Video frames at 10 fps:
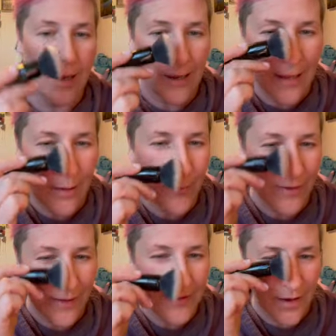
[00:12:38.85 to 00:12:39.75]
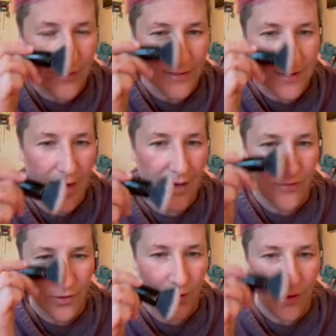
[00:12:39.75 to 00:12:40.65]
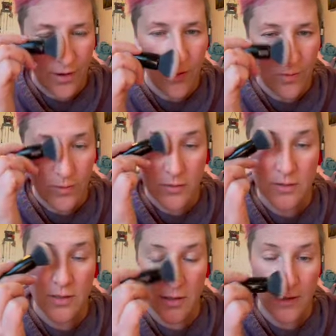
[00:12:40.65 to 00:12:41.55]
Again, bring that down the side of your nose.